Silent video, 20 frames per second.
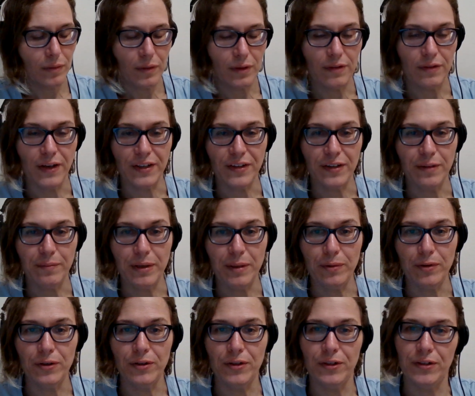the fact that people
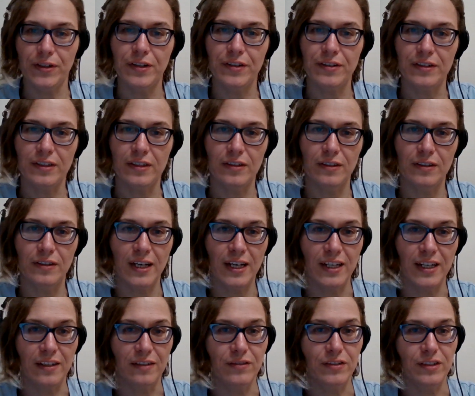who do this
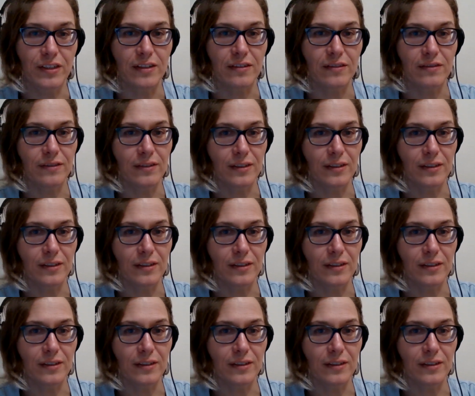kind of stuff